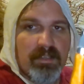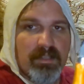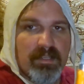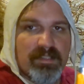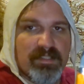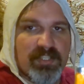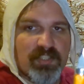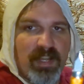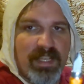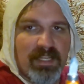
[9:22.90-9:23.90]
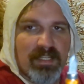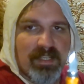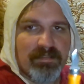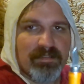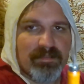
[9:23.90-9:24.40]
This is a striking
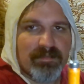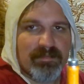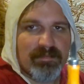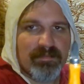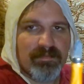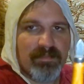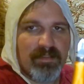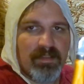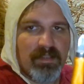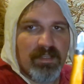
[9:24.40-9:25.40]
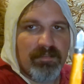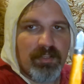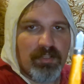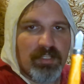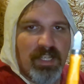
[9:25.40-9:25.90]
knife. If
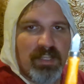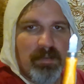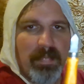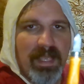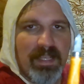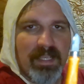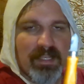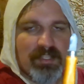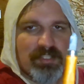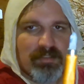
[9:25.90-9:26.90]
you look on the back edge,